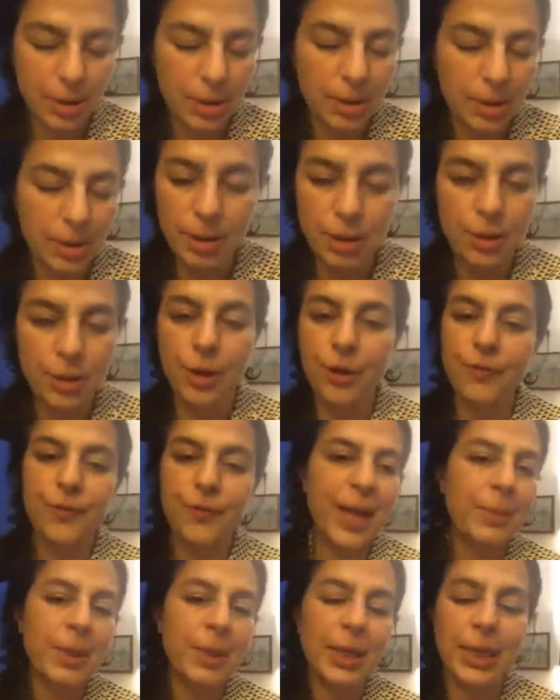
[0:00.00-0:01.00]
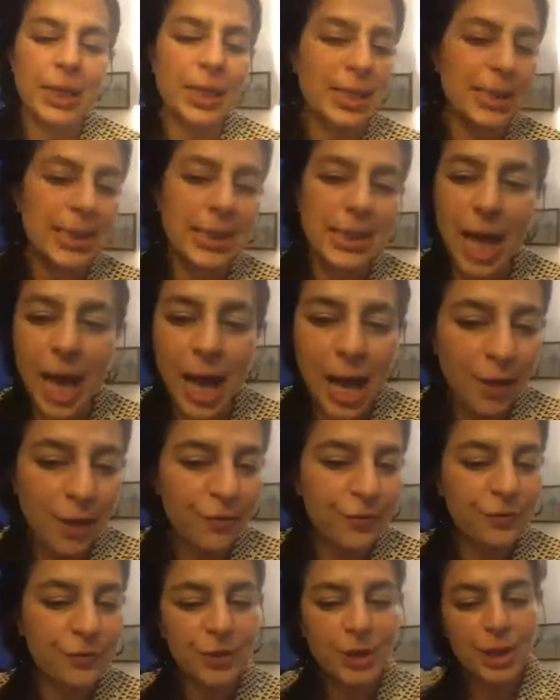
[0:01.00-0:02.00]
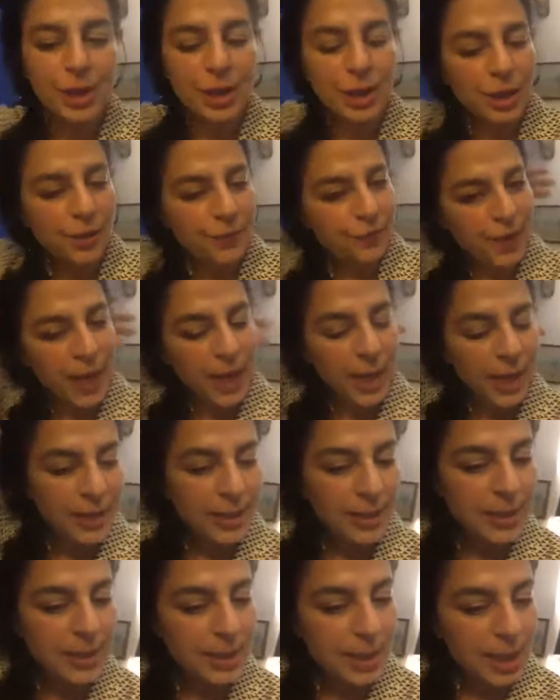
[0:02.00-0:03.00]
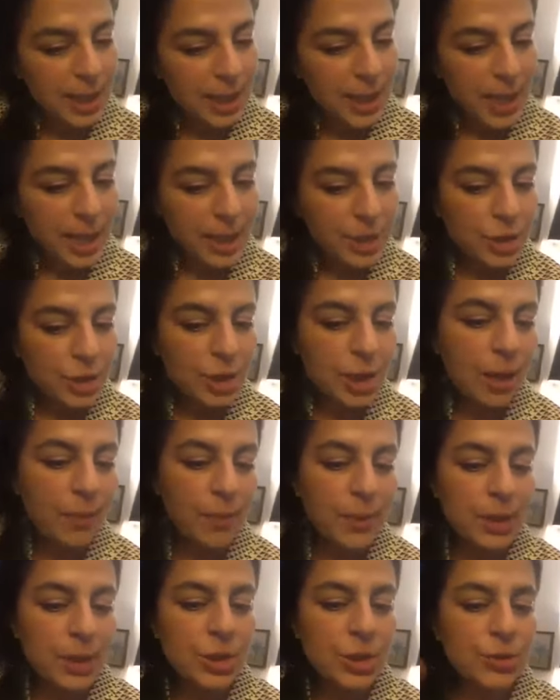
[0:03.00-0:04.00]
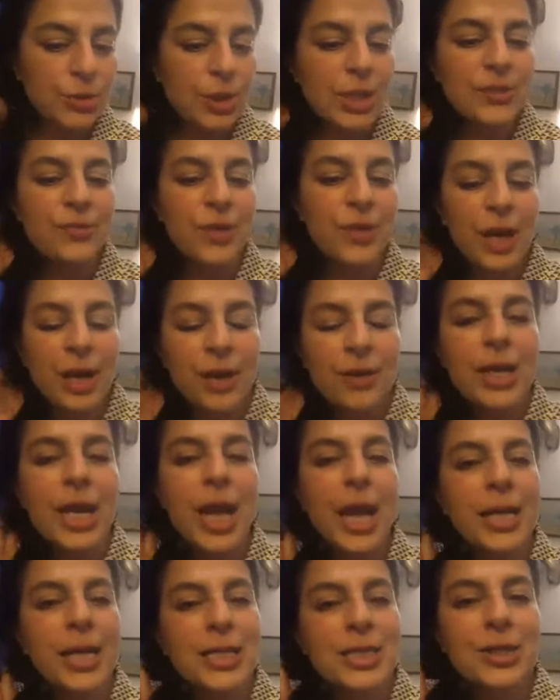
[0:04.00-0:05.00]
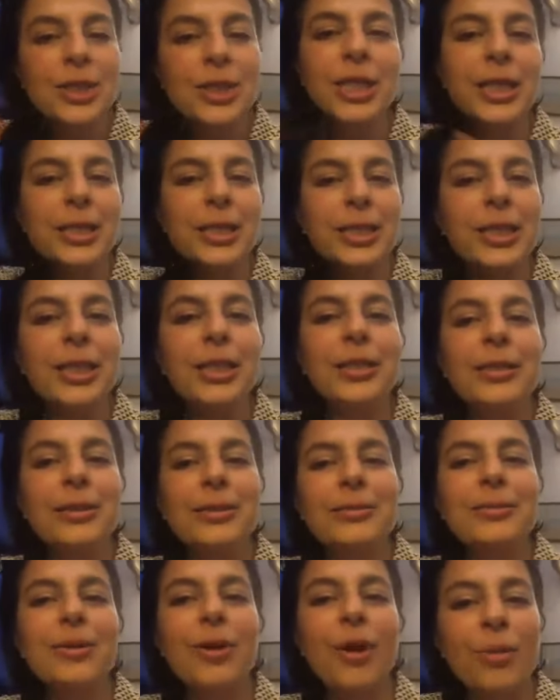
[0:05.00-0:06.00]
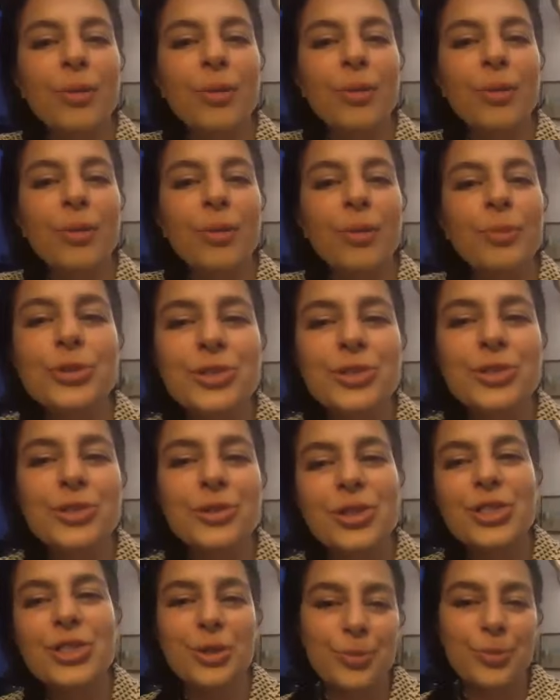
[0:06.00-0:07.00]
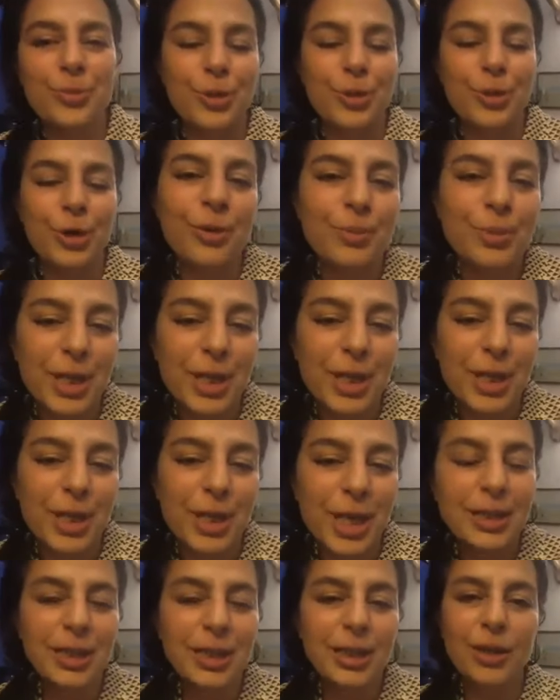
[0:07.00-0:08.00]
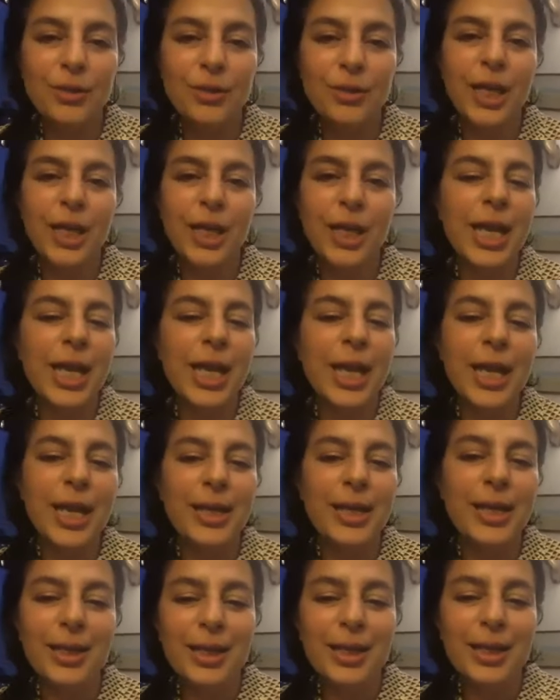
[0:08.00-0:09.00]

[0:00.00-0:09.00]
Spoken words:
you know, her family, her staff, her fans. And to come into this very isolated, almost a suburb, I think, of LA,